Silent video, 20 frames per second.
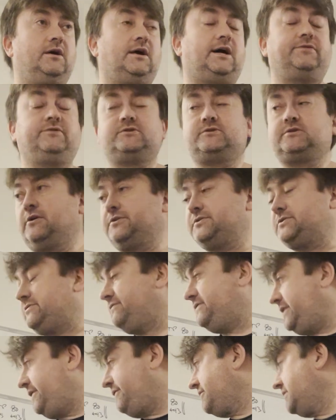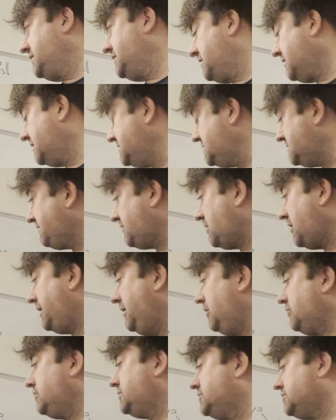And there's lots of different kinds of
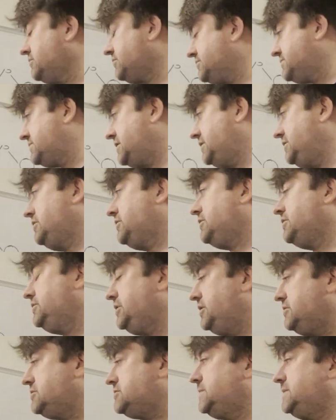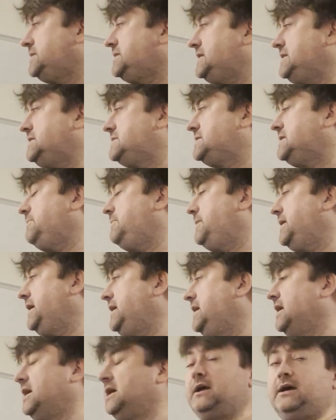ioctls that you can use with
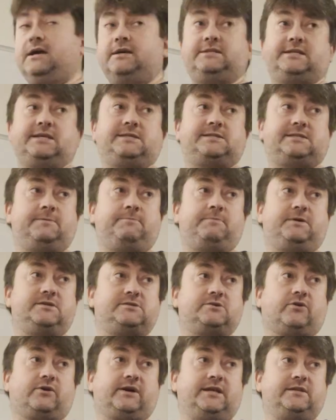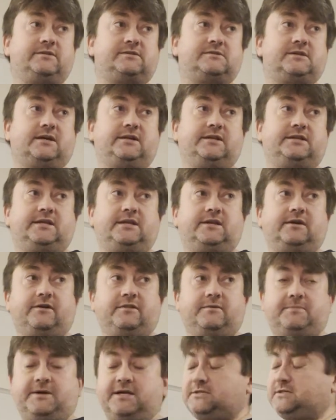TCP and TCP sockets, and indeed
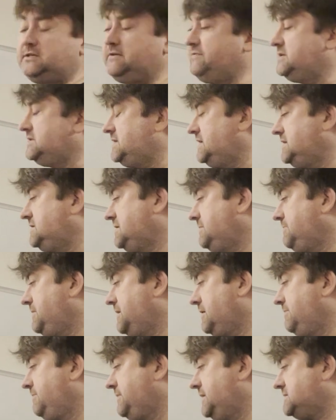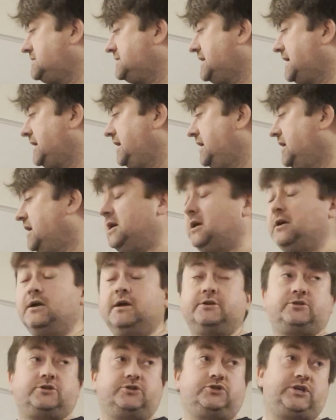other bits of the TCP IP stack,
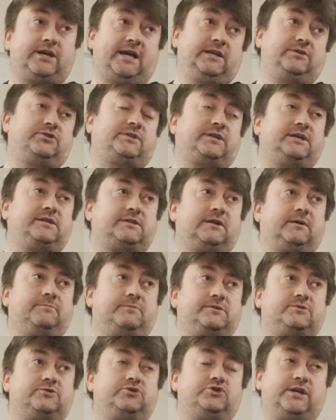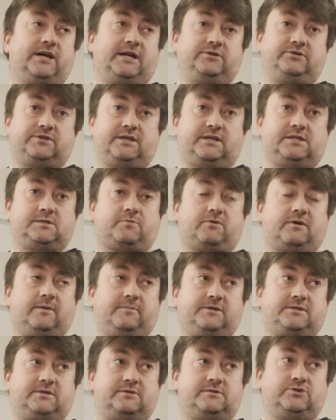to change these numbers and change these
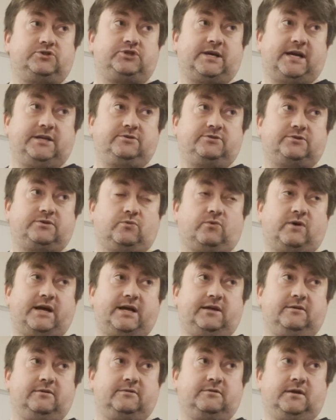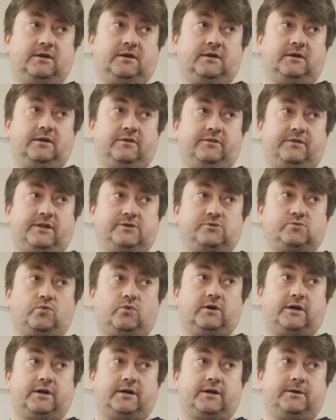parameters and change the way things
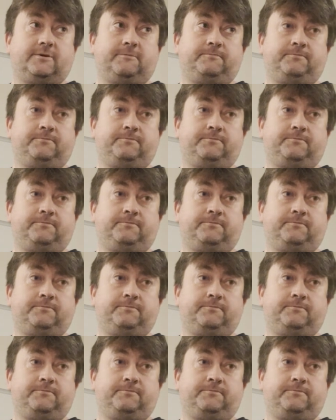work.